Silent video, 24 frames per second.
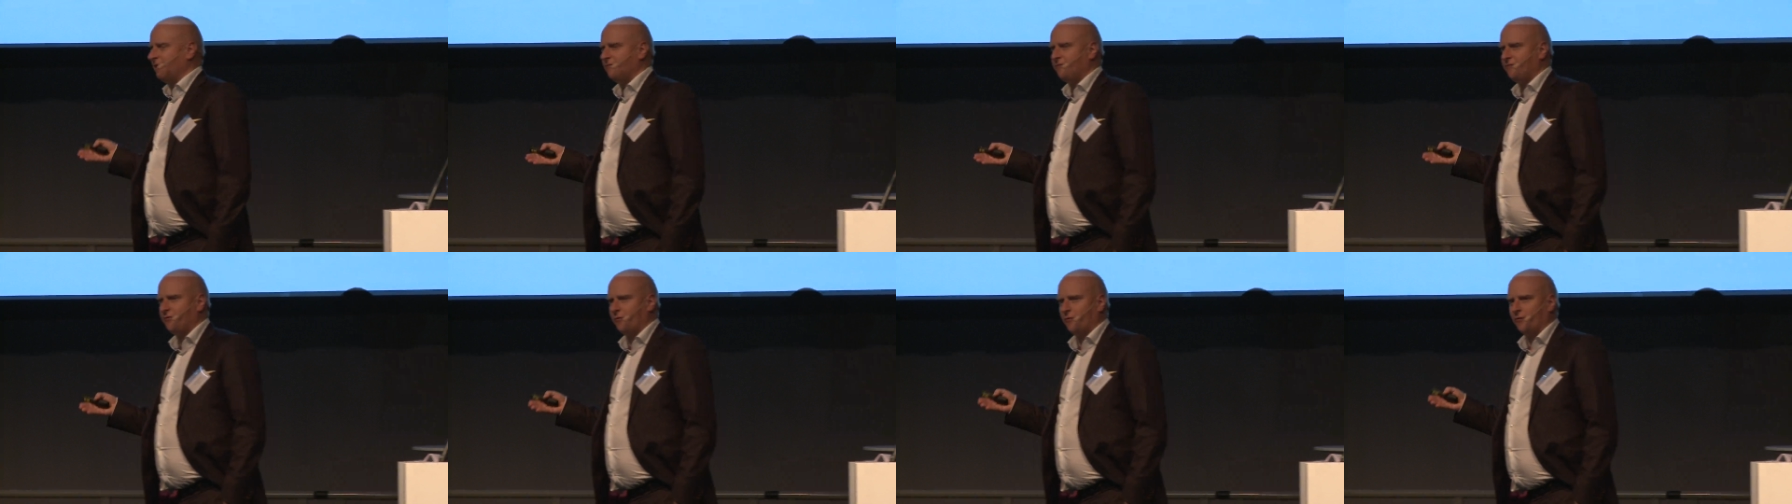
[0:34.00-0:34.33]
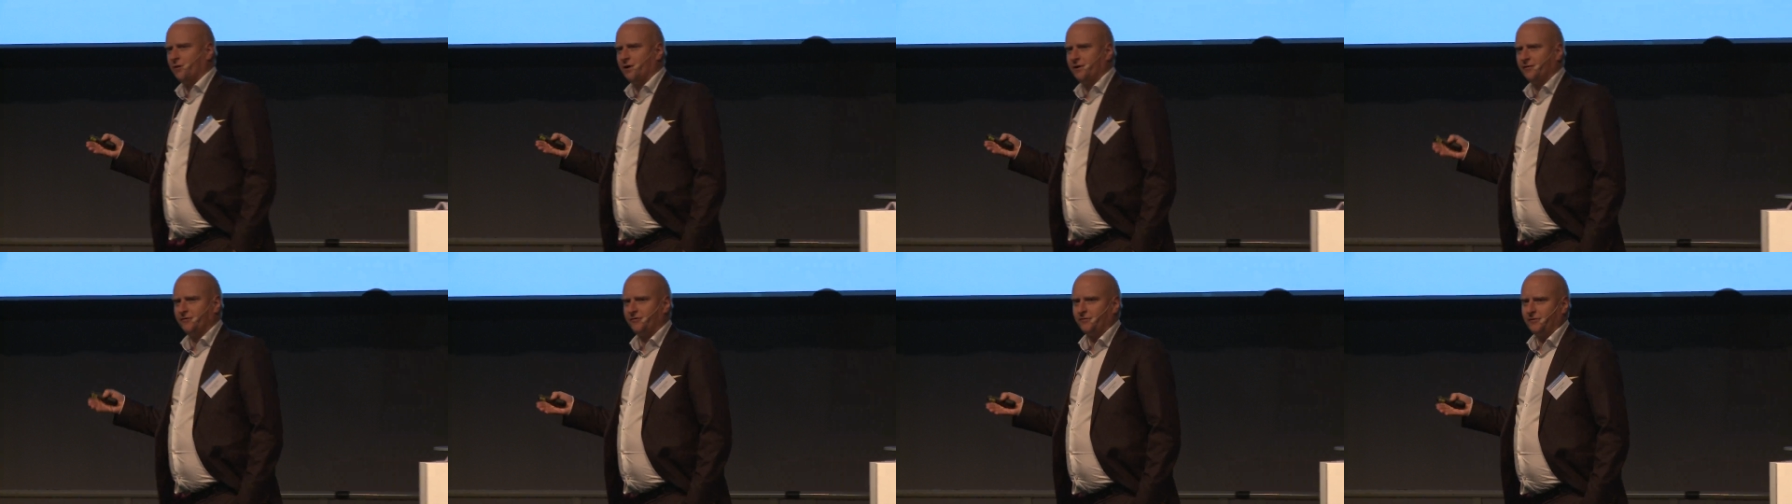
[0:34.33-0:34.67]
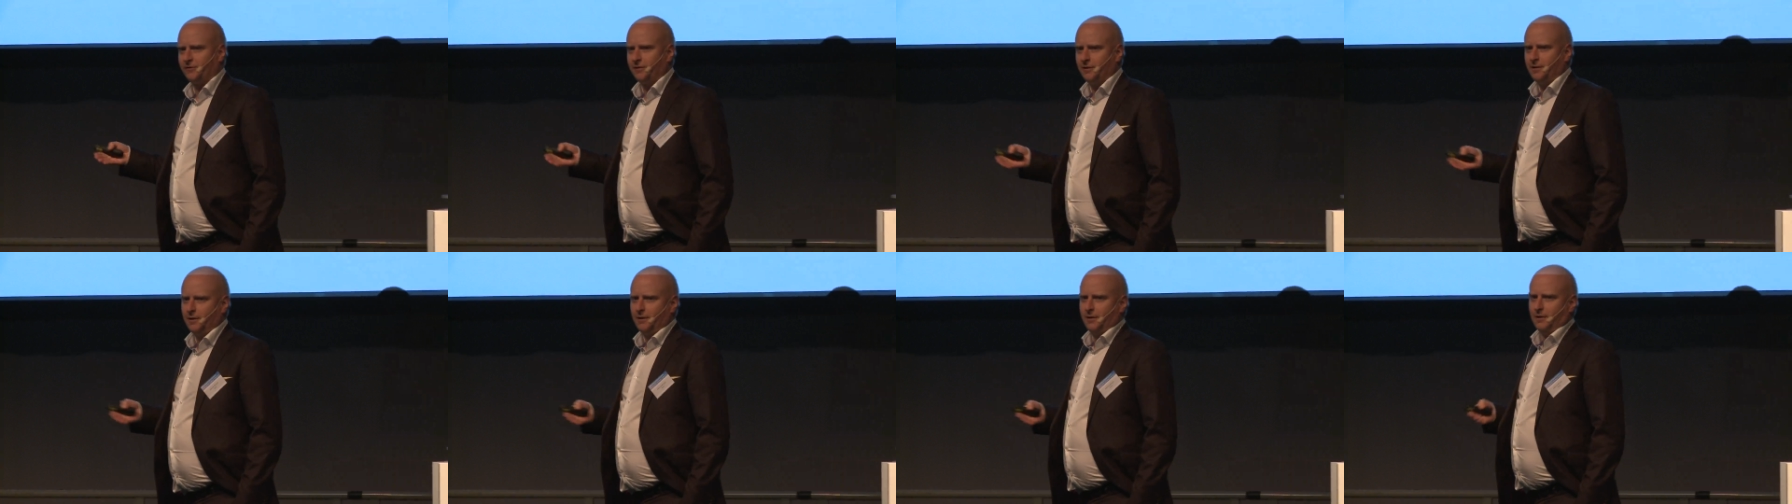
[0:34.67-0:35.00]
the forest
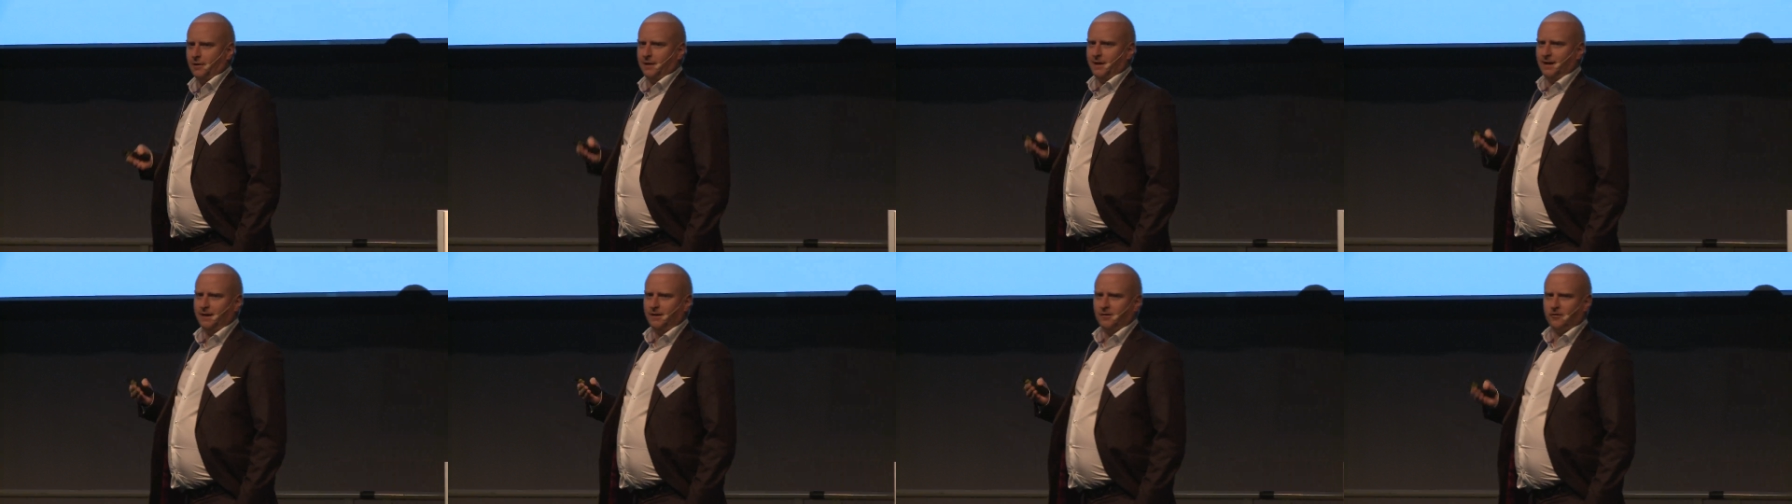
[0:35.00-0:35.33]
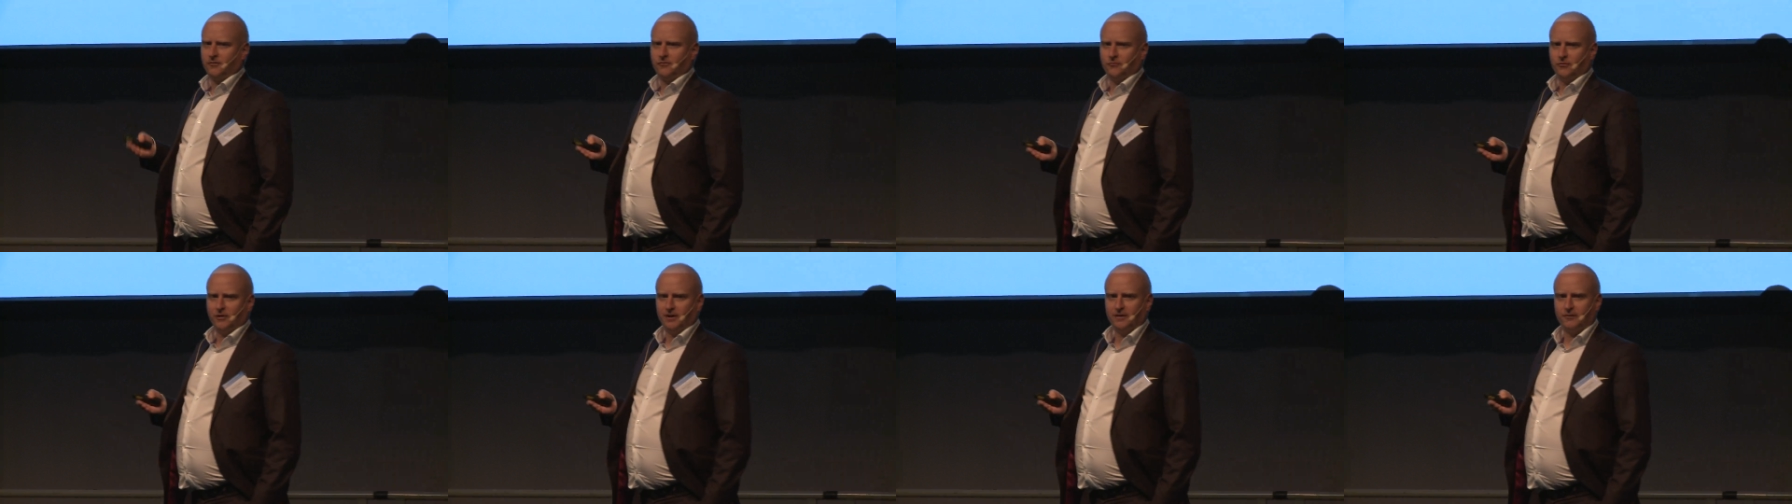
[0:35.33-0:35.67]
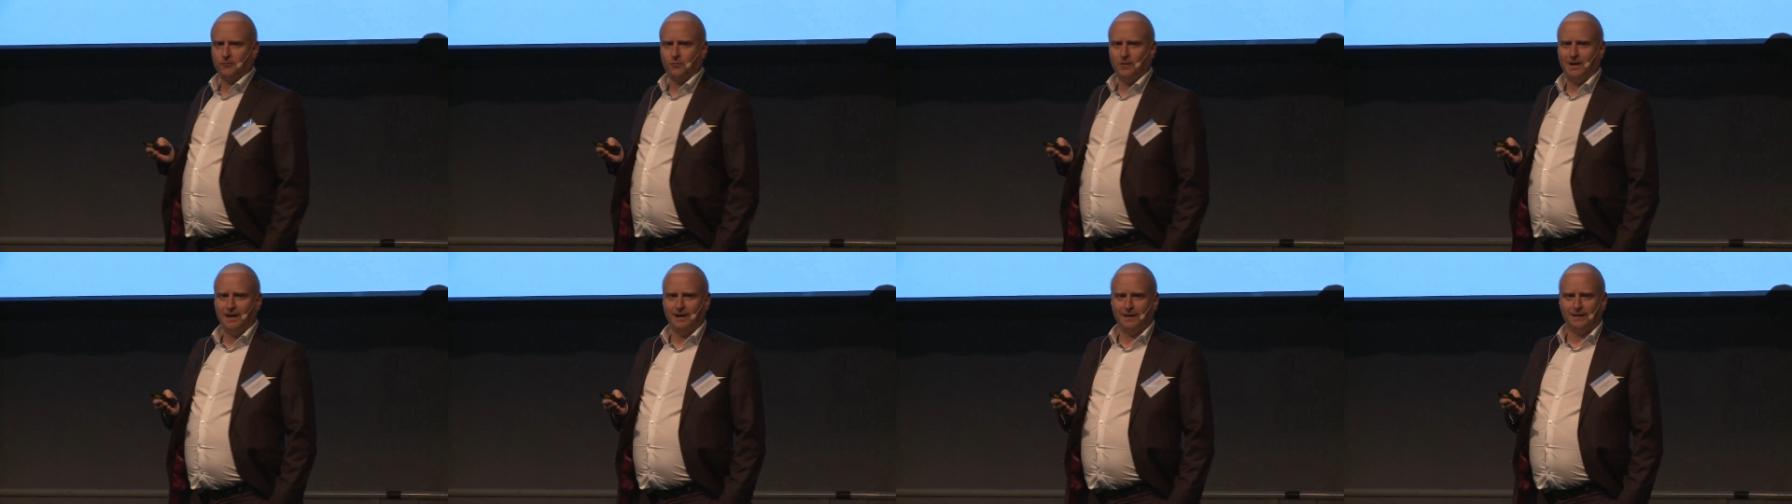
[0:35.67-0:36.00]
industry as
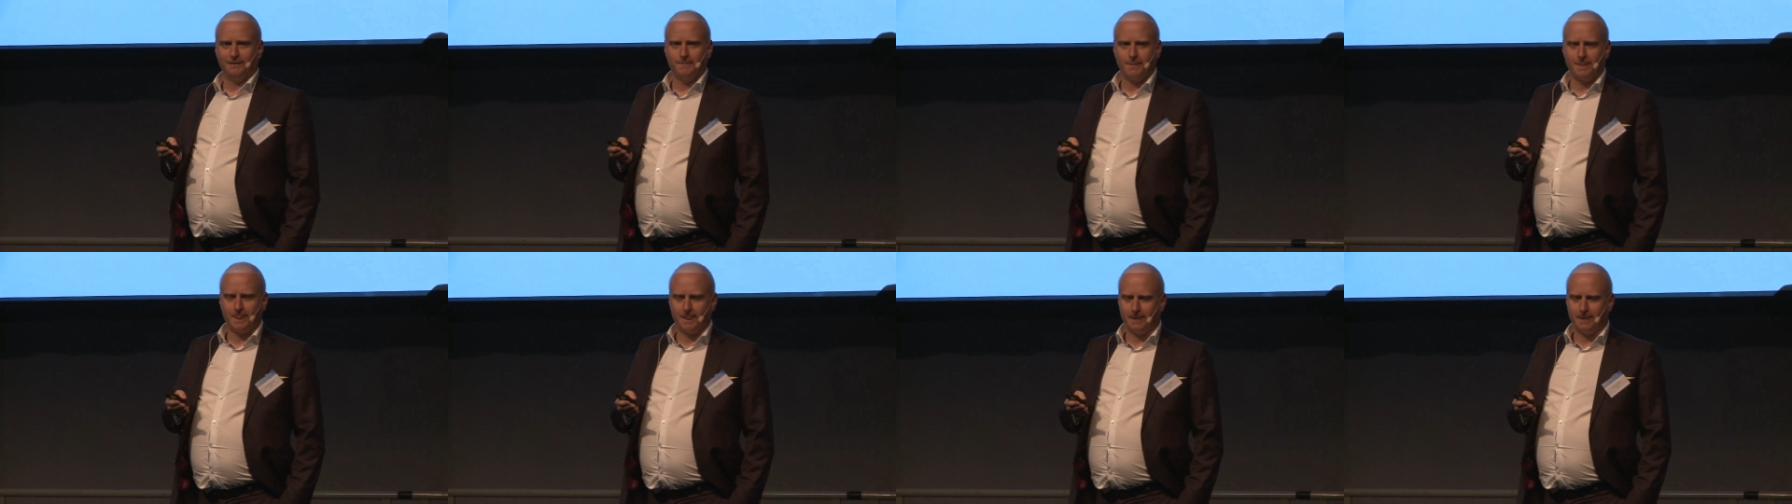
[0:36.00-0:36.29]
well.